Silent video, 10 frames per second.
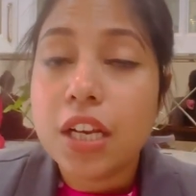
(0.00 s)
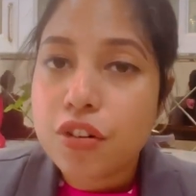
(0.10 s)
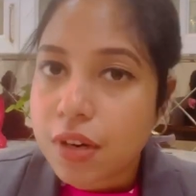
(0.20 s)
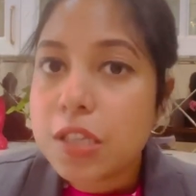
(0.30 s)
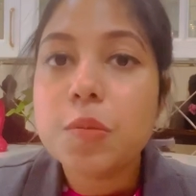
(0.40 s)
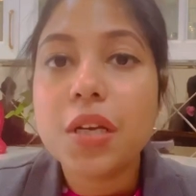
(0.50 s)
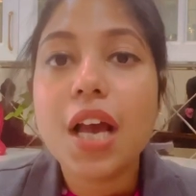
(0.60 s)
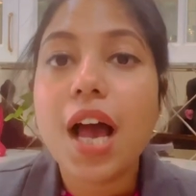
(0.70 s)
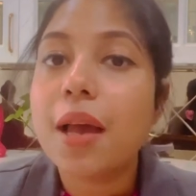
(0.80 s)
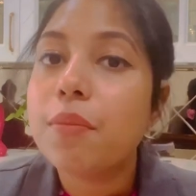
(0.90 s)
Trust me,
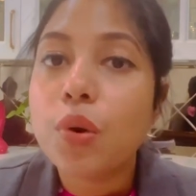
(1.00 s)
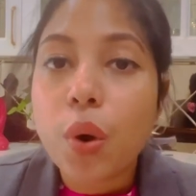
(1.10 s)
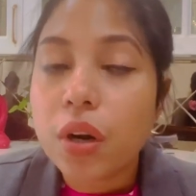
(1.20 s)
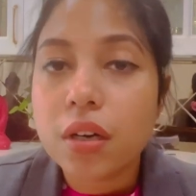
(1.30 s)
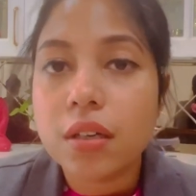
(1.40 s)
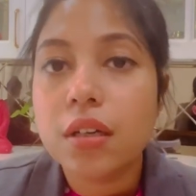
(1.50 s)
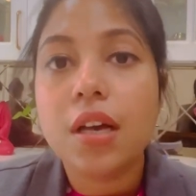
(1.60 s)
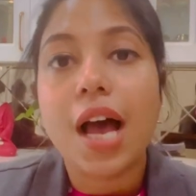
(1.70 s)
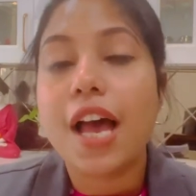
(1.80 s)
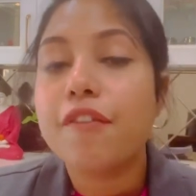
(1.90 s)
I have
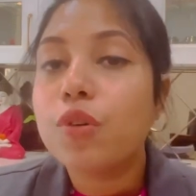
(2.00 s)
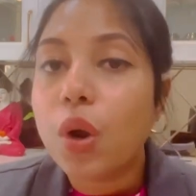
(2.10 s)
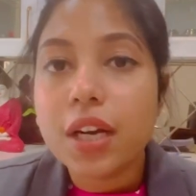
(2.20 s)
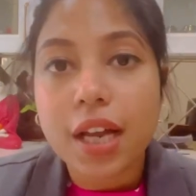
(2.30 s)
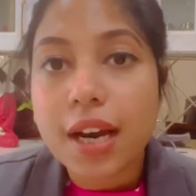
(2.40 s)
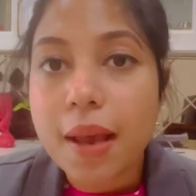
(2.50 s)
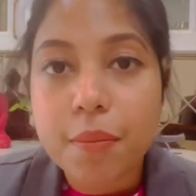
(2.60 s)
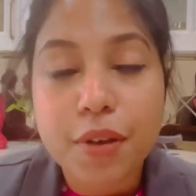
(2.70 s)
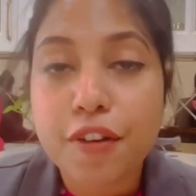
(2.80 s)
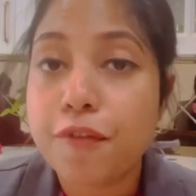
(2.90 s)
not done
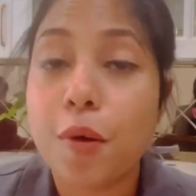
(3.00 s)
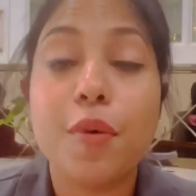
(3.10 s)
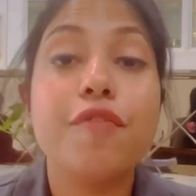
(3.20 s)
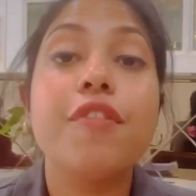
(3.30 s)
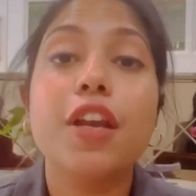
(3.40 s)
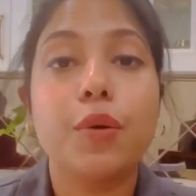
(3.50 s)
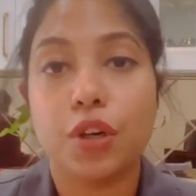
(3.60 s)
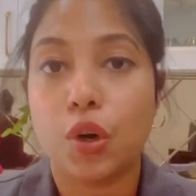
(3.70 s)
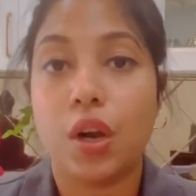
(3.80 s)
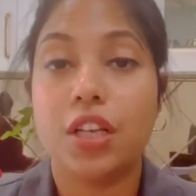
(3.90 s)
MBA from a very
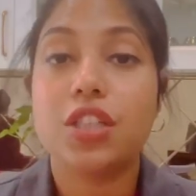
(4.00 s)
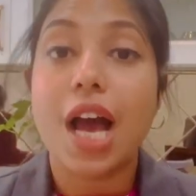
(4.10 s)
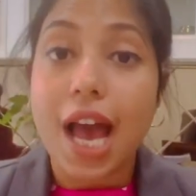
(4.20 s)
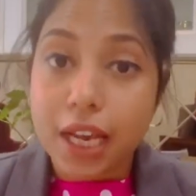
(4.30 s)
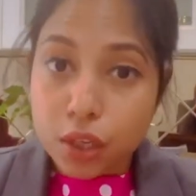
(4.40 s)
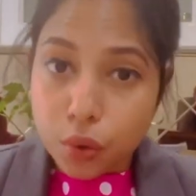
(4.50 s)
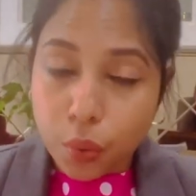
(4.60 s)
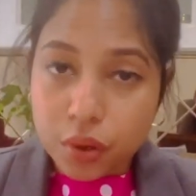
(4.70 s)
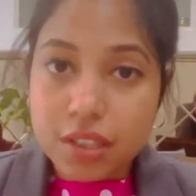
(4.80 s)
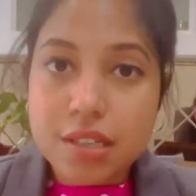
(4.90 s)
good college. I
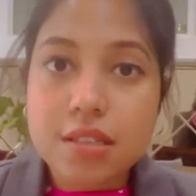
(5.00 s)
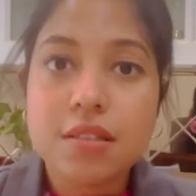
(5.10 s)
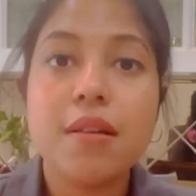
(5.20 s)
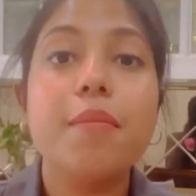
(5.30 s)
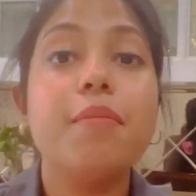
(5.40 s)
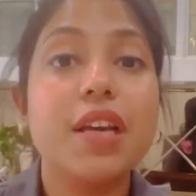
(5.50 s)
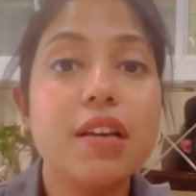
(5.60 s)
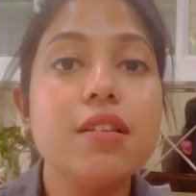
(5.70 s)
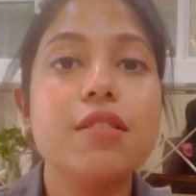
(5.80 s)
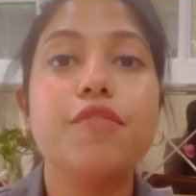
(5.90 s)
quote this
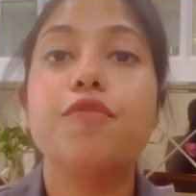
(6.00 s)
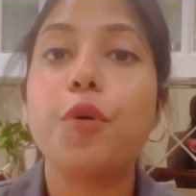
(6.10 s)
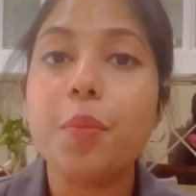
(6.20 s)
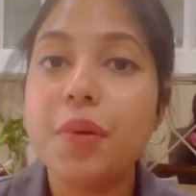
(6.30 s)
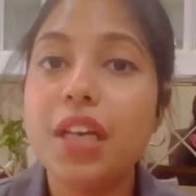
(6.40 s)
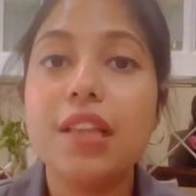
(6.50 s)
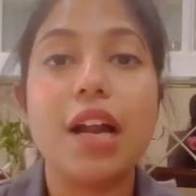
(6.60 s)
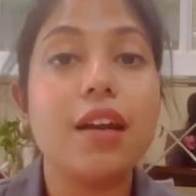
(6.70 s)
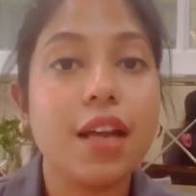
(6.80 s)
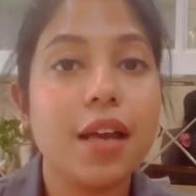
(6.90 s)
because for me
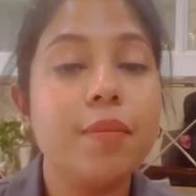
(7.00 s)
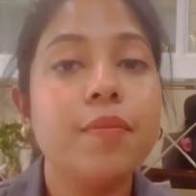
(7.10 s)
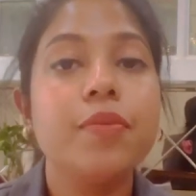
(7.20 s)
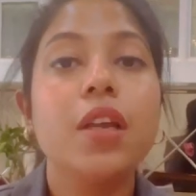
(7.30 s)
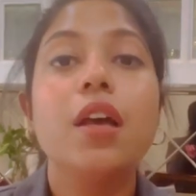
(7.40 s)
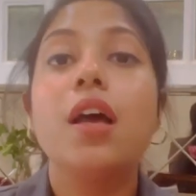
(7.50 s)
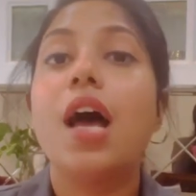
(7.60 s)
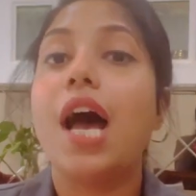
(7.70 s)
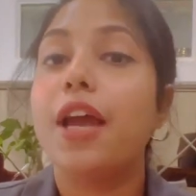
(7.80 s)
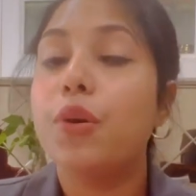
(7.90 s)
that time,
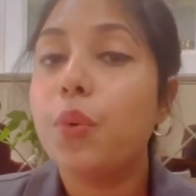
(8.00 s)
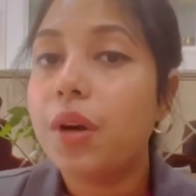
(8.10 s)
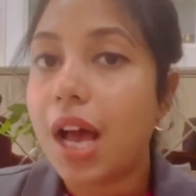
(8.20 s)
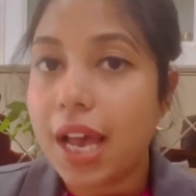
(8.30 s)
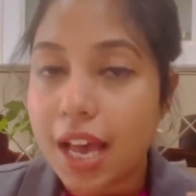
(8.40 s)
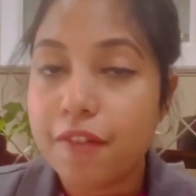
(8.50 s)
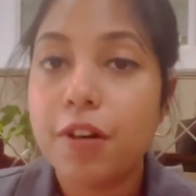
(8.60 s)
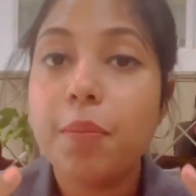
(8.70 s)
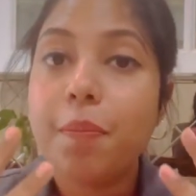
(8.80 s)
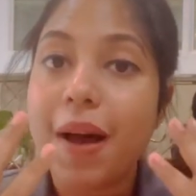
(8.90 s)
I have a
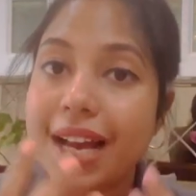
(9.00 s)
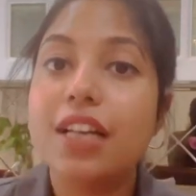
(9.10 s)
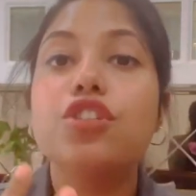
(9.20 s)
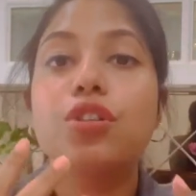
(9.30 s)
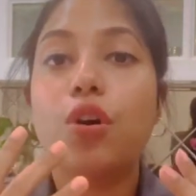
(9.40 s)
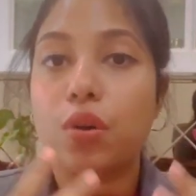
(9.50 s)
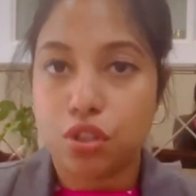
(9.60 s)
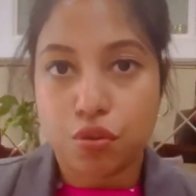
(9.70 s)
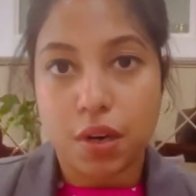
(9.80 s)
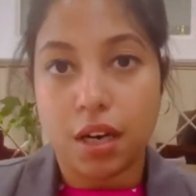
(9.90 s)
package
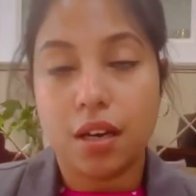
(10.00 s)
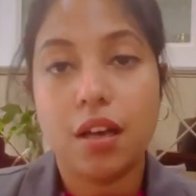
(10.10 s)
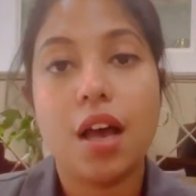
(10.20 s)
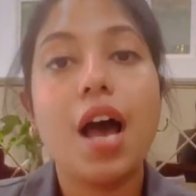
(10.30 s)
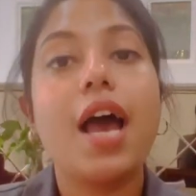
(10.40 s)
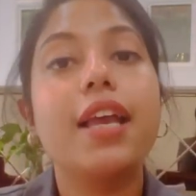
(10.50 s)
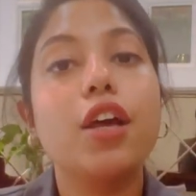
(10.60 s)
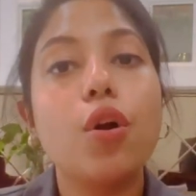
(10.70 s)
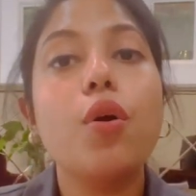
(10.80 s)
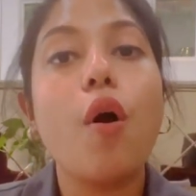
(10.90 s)
constraint. I
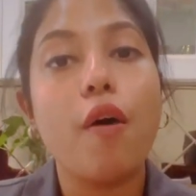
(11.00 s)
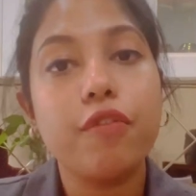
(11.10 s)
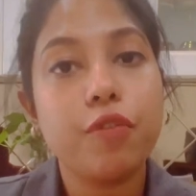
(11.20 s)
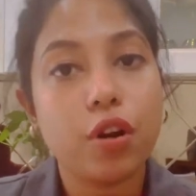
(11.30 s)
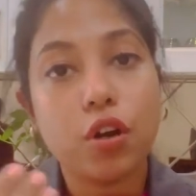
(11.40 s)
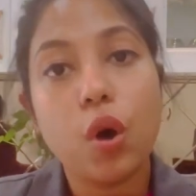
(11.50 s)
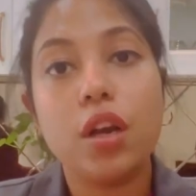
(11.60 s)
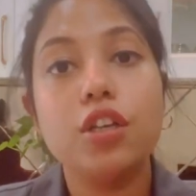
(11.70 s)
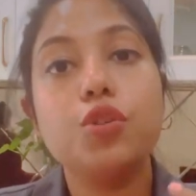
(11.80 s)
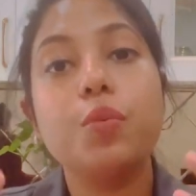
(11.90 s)
cannot opt for a
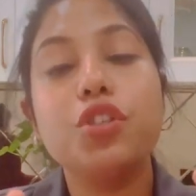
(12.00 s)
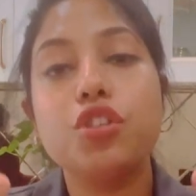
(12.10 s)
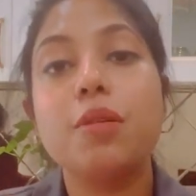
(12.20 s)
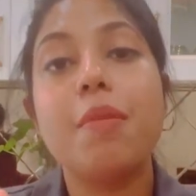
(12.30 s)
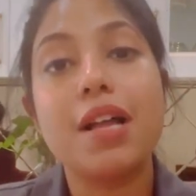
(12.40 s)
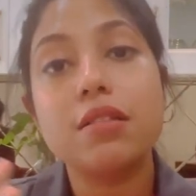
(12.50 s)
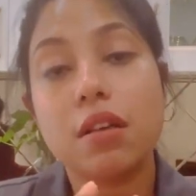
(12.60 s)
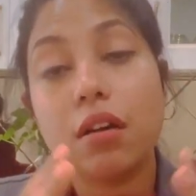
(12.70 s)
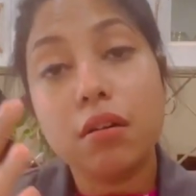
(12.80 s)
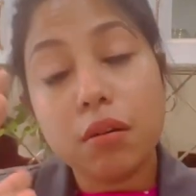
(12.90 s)
college which demands
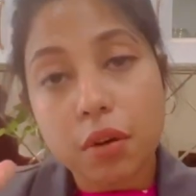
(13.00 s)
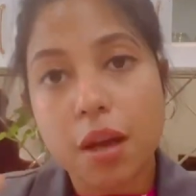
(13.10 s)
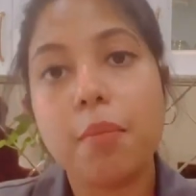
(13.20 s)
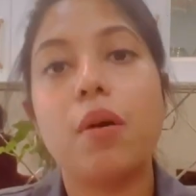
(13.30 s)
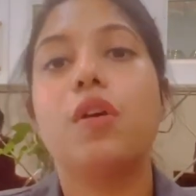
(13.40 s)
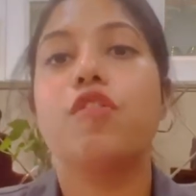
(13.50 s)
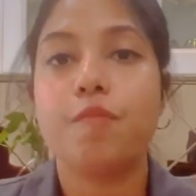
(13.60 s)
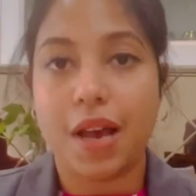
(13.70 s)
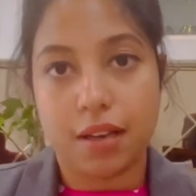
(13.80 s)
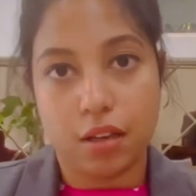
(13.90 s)
a good amount of
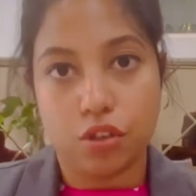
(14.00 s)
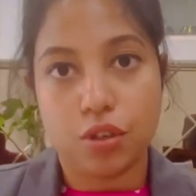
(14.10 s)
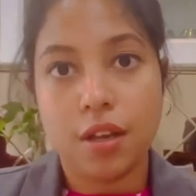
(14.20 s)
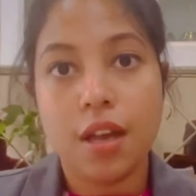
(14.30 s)
package